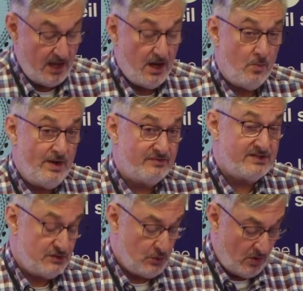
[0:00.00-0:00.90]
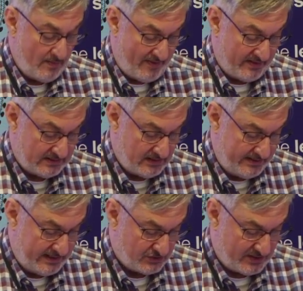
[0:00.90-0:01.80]
We often talk about the
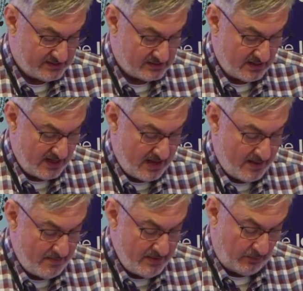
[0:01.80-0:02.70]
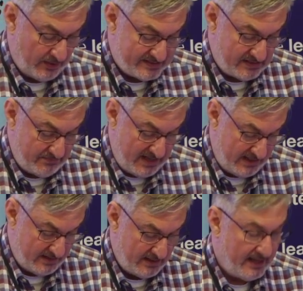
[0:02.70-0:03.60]
decline in trust, but what does it
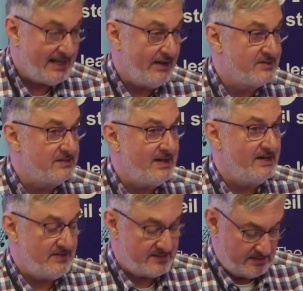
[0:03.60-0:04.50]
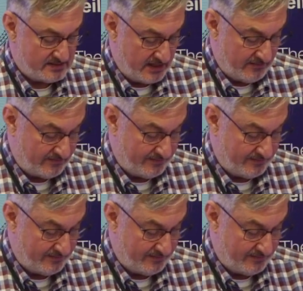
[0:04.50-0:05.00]
mean and how does it manifest itself?